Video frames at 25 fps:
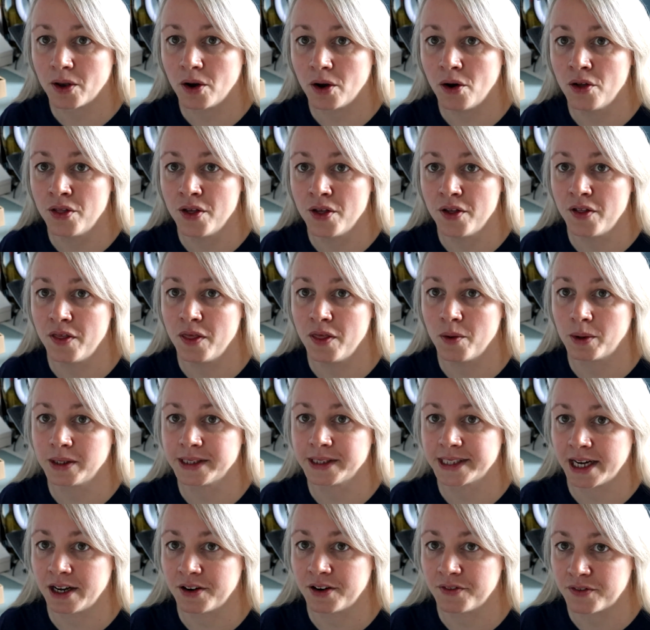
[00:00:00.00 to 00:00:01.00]
other than the
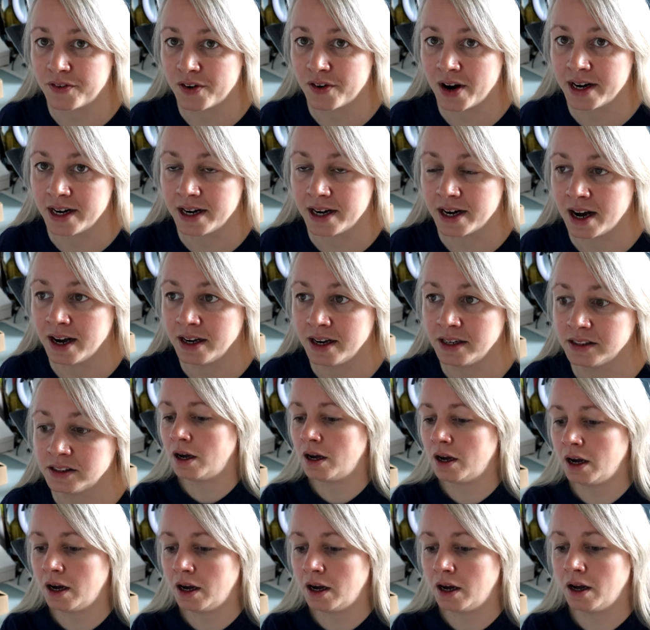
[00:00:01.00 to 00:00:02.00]
ones I had on Friday night.
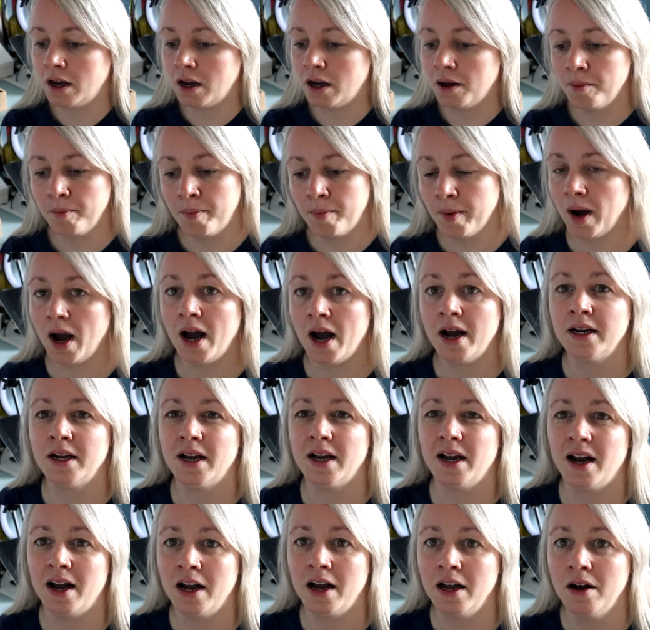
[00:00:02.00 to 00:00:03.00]
But
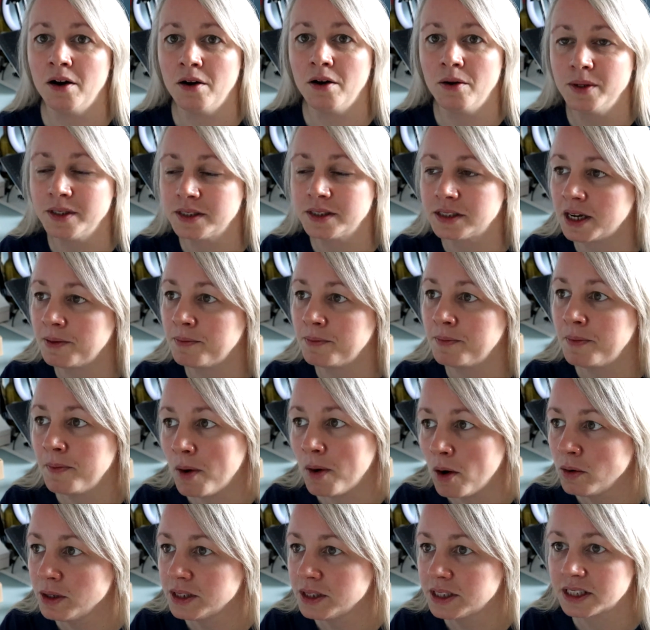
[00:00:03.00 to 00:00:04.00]
I'm
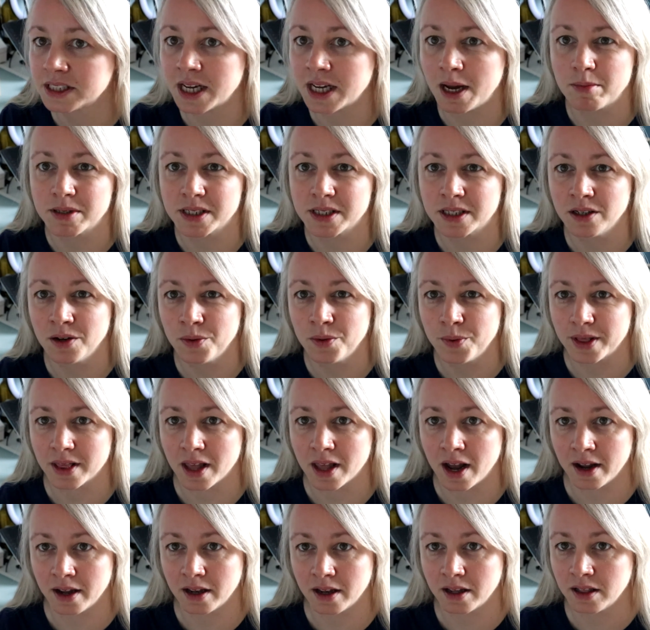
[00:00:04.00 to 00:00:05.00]
always skeptical with
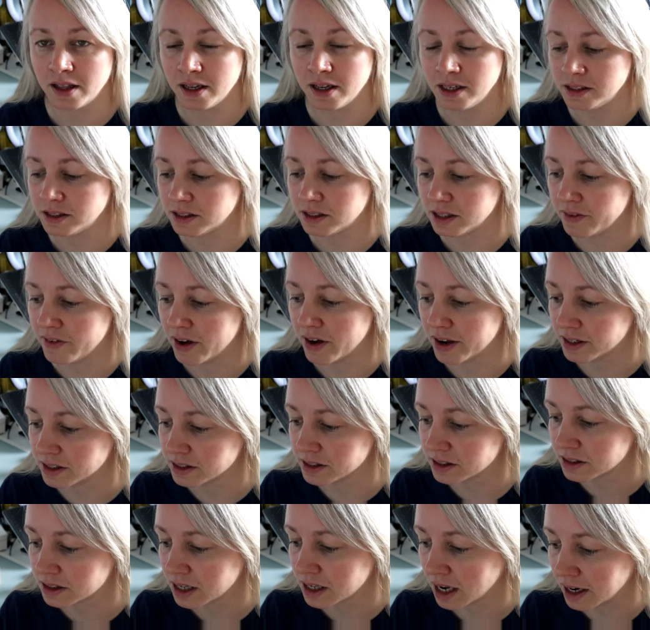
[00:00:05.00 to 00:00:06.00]
like these
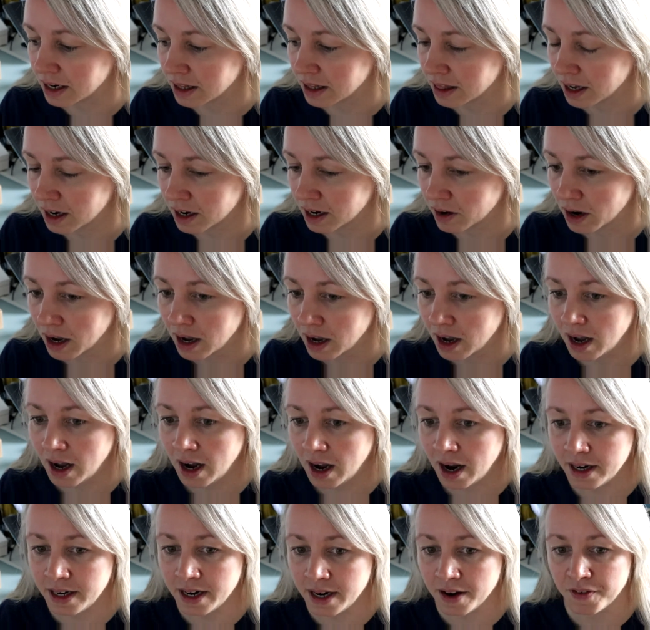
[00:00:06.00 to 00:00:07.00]
events kind of thing.
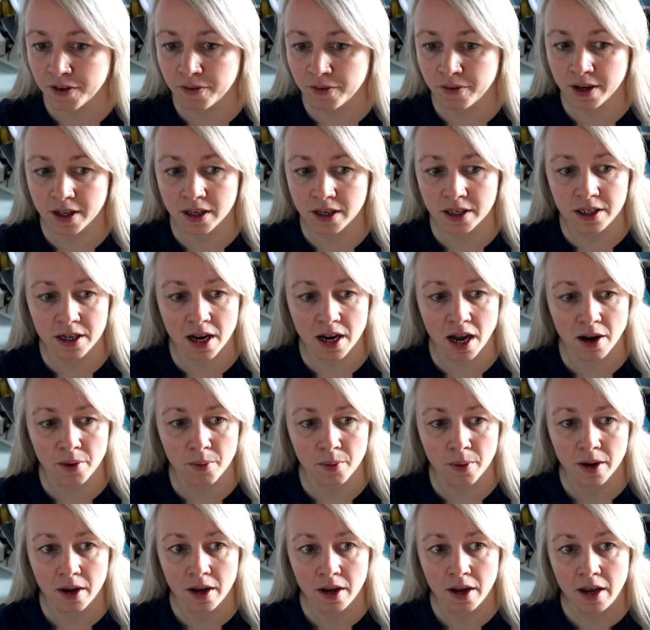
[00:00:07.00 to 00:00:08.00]
I never really know
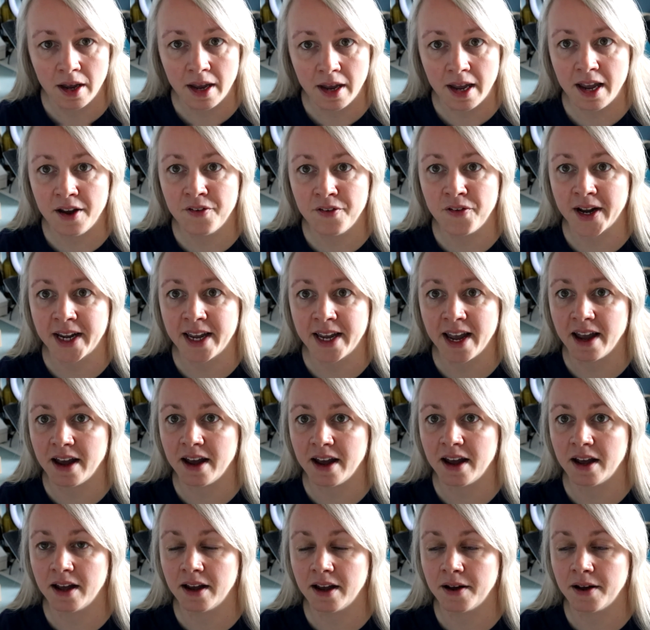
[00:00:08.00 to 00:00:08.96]
if I get